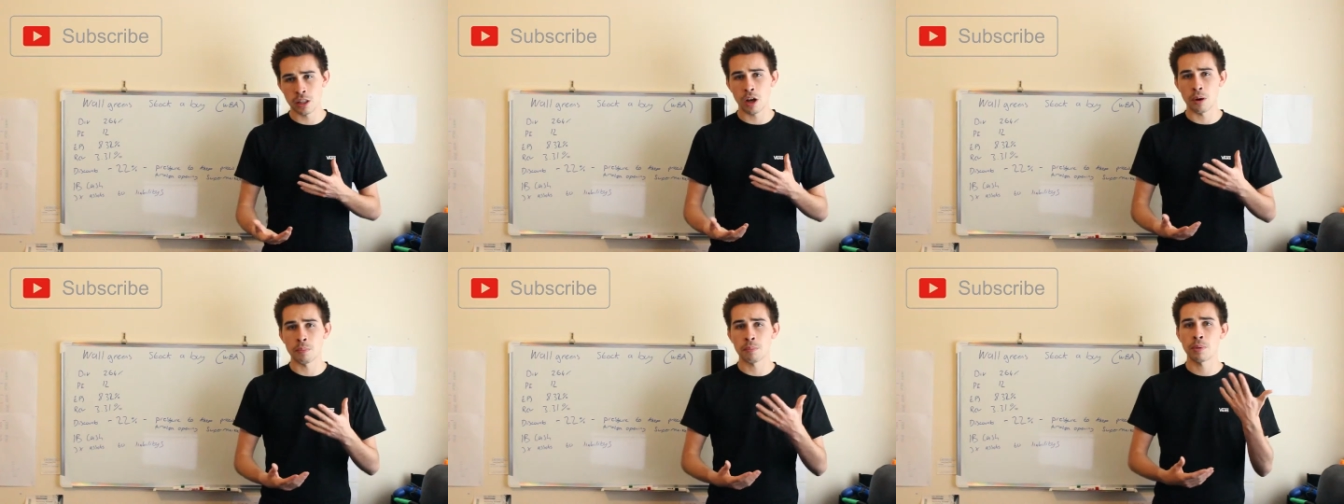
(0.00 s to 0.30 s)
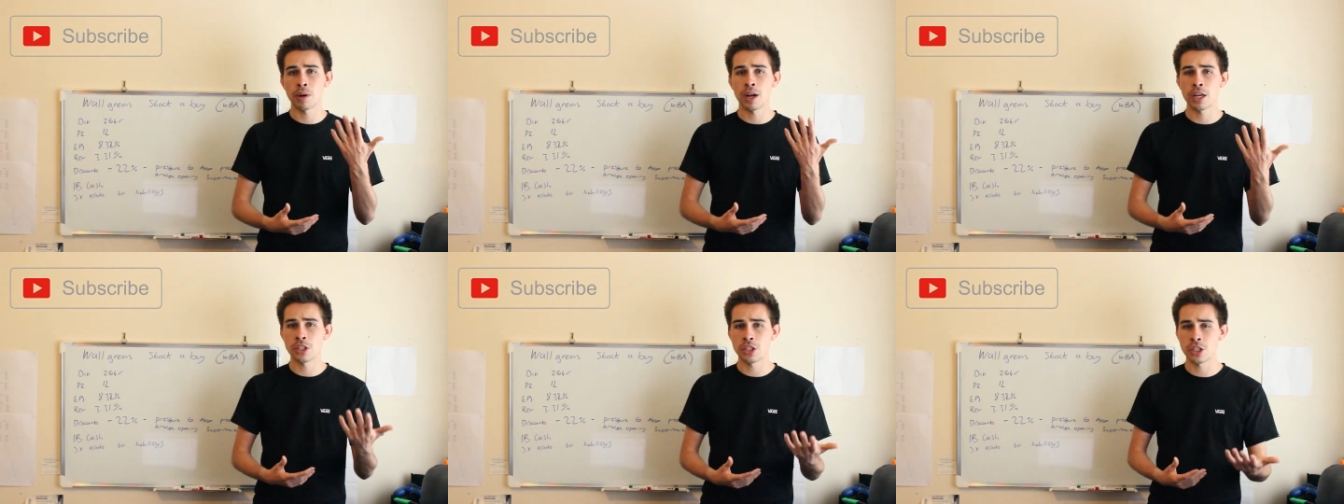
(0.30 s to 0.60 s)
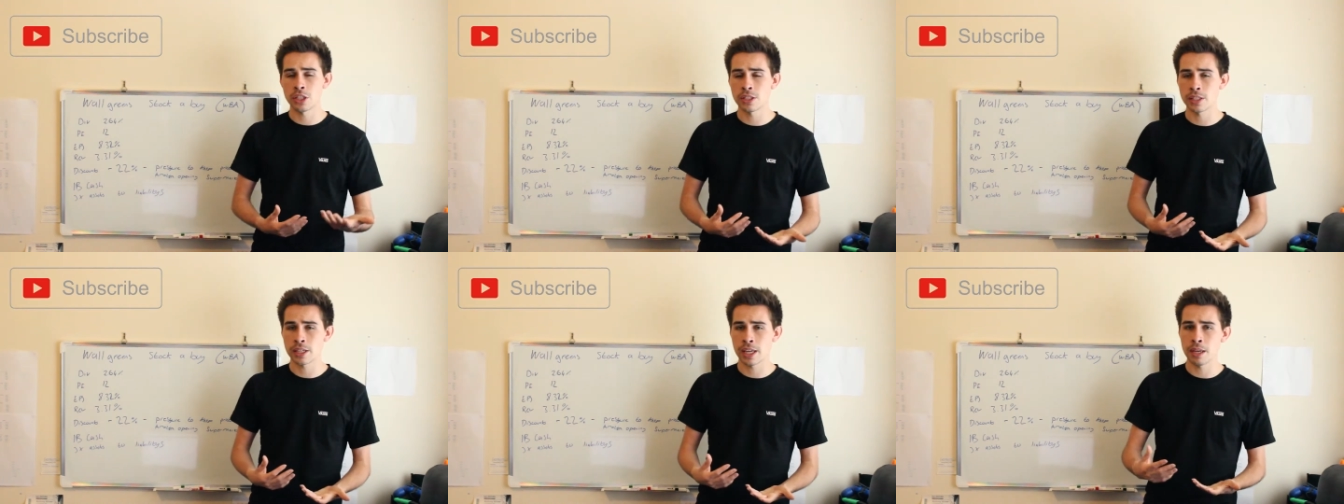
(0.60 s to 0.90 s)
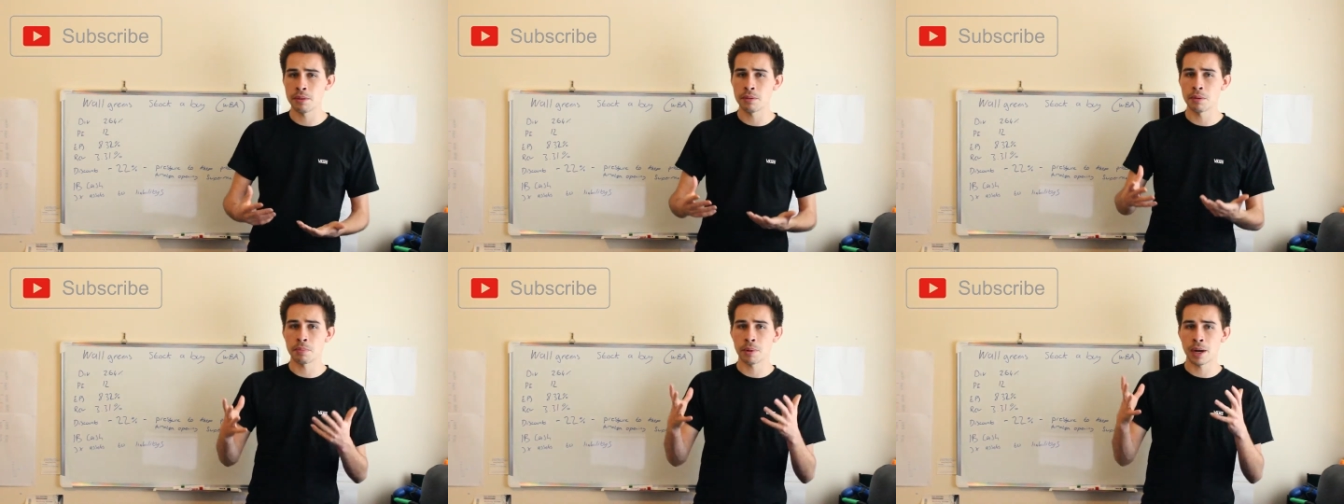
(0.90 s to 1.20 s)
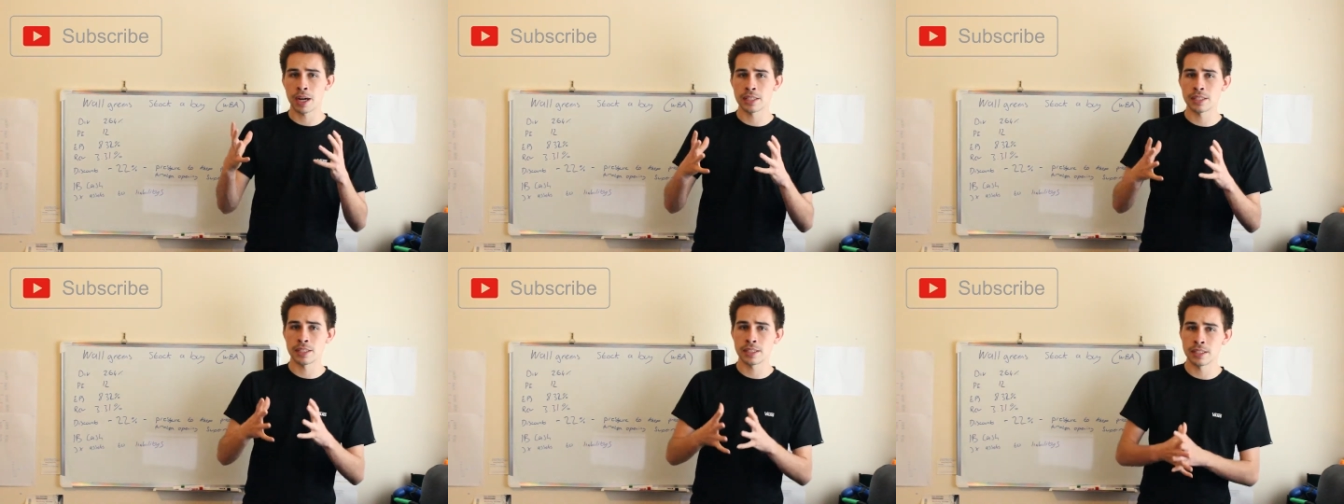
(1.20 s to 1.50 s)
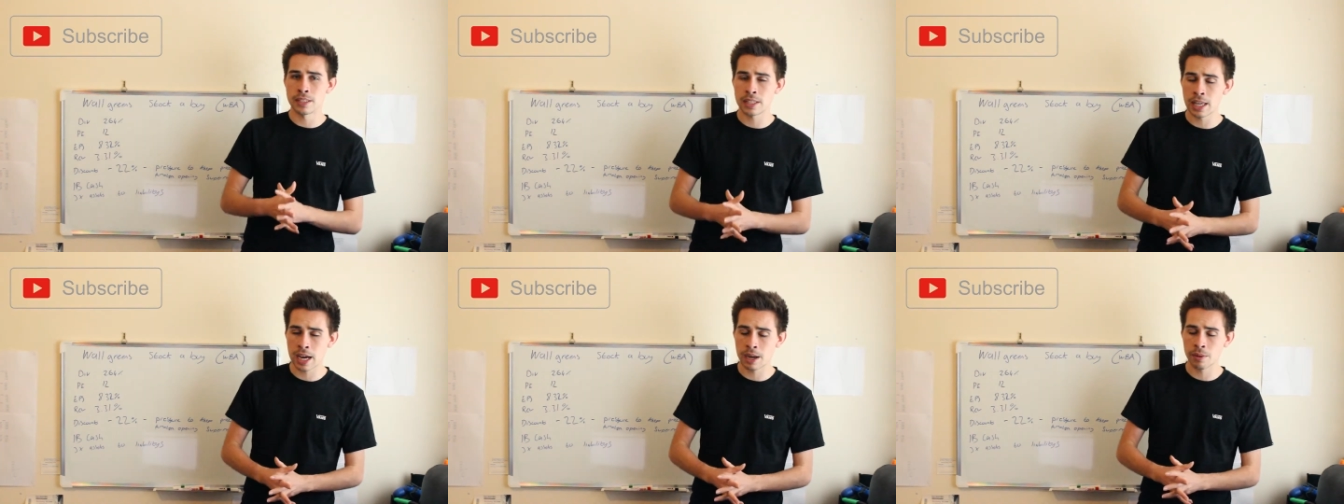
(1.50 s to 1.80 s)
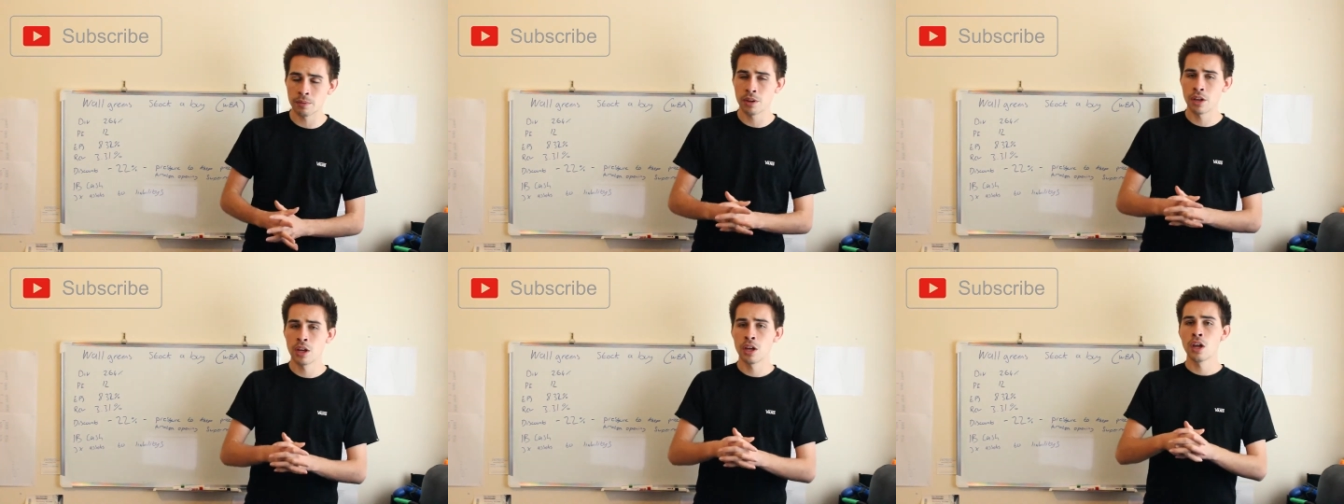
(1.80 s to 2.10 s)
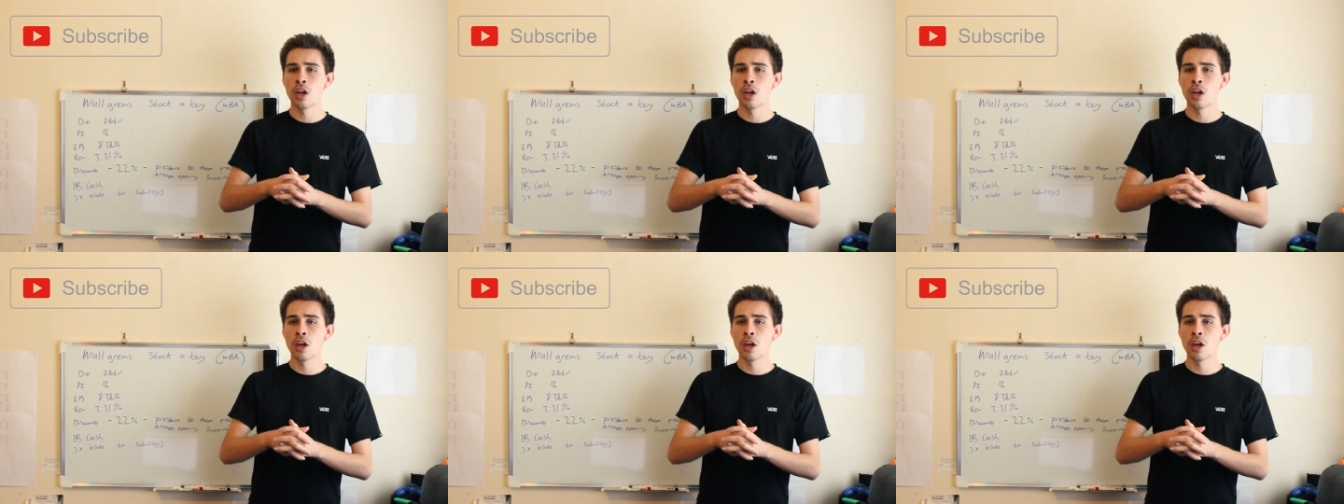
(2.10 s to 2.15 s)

a lot of pressure to keep the prices down